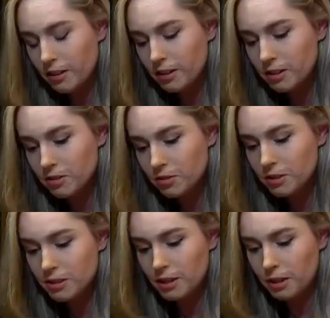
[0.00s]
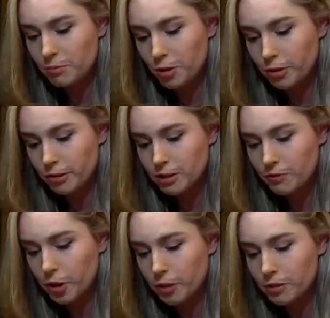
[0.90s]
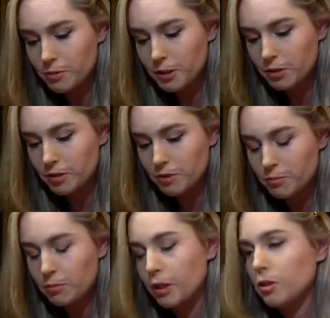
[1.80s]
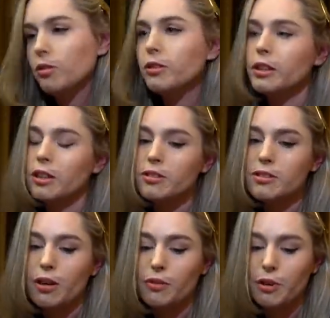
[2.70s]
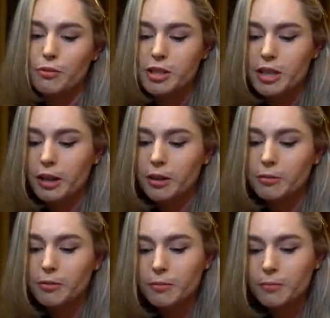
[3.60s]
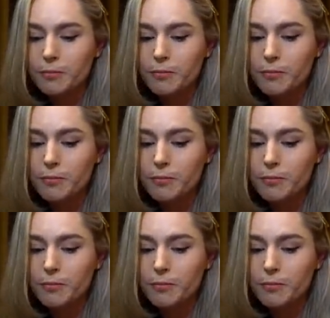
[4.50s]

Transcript: think it's good to take progress photos because when you're looking at yourself every day, mm.